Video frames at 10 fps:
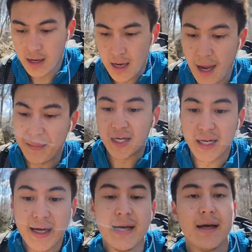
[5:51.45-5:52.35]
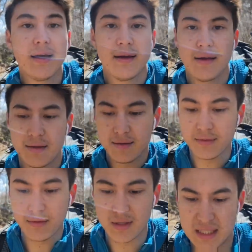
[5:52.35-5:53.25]
I mean,
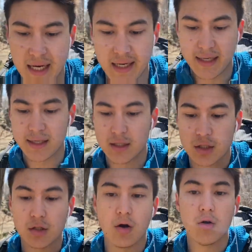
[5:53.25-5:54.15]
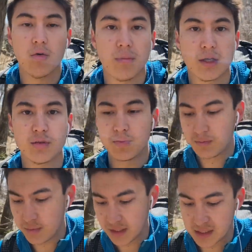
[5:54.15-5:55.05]
this hiking is so much
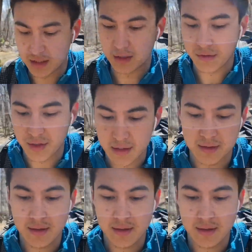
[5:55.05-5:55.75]
easier than